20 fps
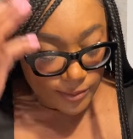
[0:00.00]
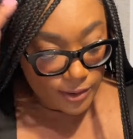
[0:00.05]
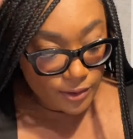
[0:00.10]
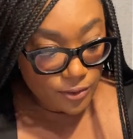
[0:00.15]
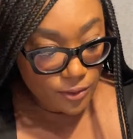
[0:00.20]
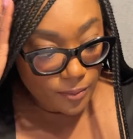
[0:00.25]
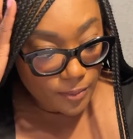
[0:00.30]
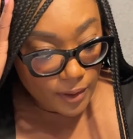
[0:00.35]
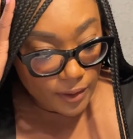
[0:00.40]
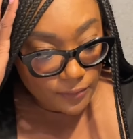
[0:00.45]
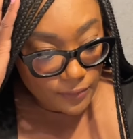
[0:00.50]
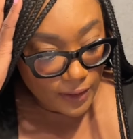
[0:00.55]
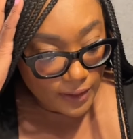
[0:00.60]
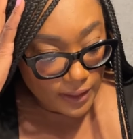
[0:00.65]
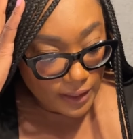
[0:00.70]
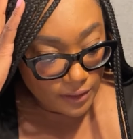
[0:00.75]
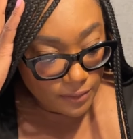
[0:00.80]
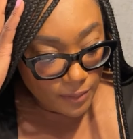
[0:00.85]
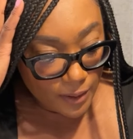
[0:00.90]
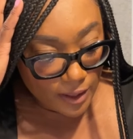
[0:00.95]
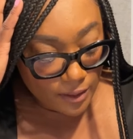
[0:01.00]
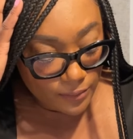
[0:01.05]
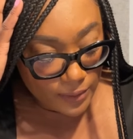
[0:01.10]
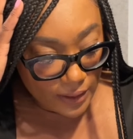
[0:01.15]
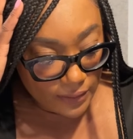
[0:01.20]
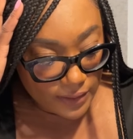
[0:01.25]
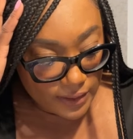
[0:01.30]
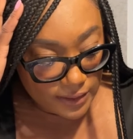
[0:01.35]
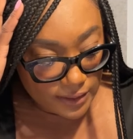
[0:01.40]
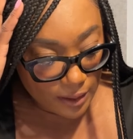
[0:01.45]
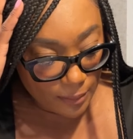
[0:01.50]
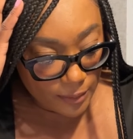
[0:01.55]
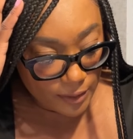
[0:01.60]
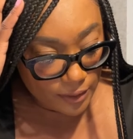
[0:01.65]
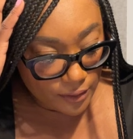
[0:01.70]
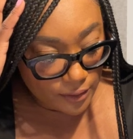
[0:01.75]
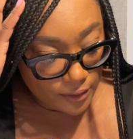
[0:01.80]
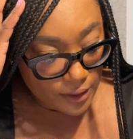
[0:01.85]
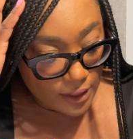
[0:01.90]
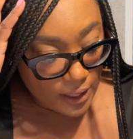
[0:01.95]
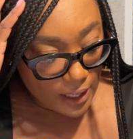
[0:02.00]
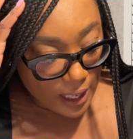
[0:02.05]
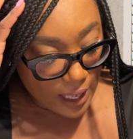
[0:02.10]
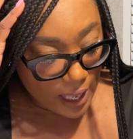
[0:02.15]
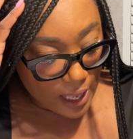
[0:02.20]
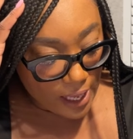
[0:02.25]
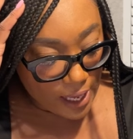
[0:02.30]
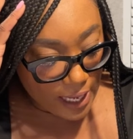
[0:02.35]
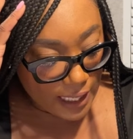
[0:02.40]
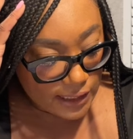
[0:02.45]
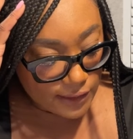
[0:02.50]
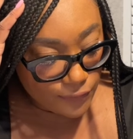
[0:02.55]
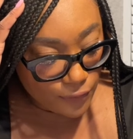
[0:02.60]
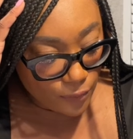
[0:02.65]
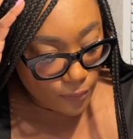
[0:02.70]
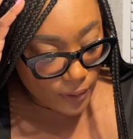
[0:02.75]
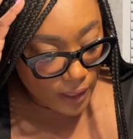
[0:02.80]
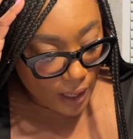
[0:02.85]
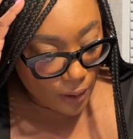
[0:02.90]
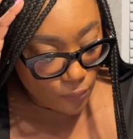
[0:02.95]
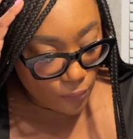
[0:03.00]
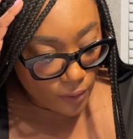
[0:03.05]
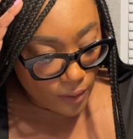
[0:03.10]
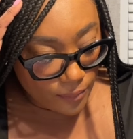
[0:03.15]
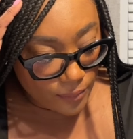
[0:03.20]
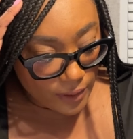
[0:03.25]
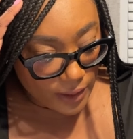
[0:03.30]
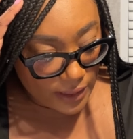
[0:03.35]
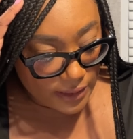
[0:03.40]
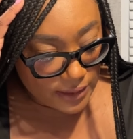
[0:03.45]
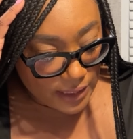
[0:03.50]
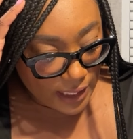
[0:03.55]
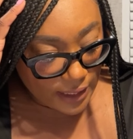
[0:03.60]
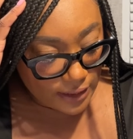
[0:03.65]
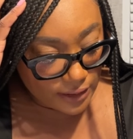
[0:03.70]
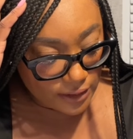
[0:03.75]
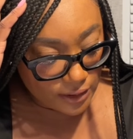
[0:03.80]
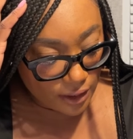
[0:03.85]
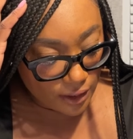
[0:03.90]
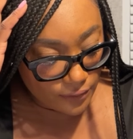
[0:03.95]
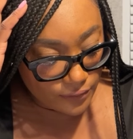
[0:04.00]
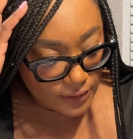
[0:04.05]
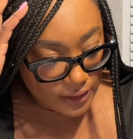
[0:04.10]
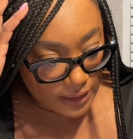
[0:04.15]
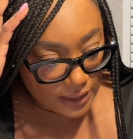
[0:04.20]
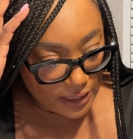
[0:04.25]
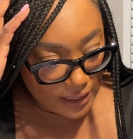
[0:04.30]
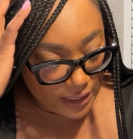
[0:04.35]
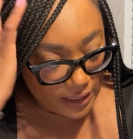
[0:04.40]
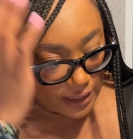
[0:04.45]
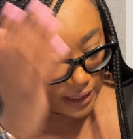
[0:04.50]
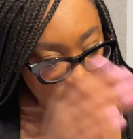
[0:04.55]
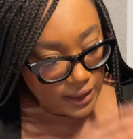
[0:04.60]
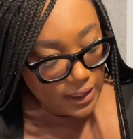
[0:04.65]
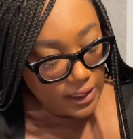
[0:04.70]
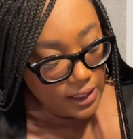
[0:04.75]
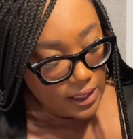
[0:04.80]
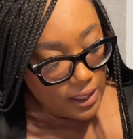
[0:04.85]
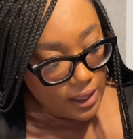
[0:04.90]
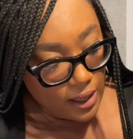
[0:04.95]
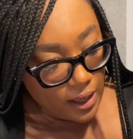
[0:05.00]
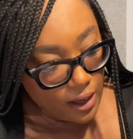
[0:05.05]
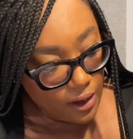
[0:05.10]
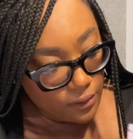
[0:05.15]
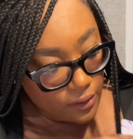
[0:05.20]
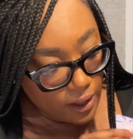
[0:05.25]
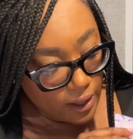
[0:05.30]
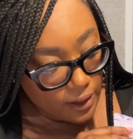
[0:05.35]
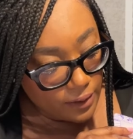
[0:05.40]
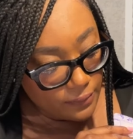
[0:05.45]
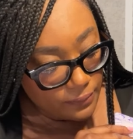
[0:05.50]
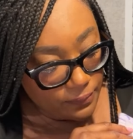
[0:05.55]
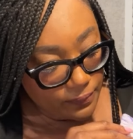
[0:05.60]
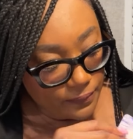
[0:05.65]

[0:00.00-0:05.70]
into a butterfly, and at the bottom we have the summoner. I ask for what I want because I deserve to get it. Okay.